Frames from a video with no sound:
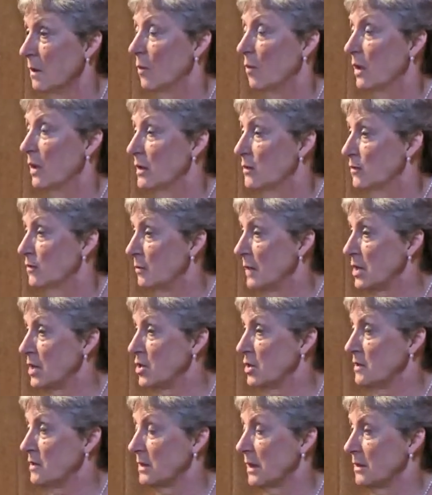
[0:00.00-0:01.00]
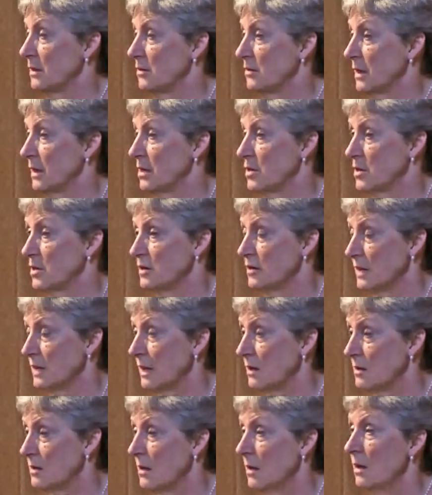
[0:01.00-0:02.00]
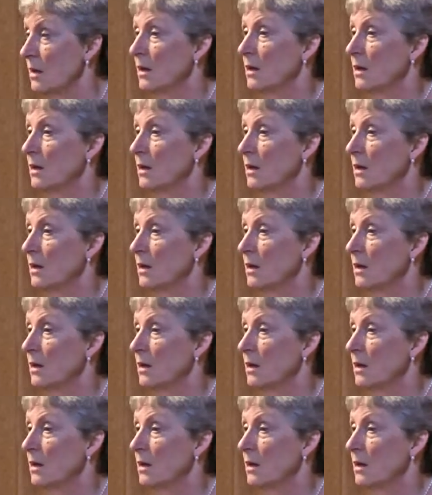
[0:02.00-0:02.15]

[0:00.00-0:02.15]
One is from nation state to nation state,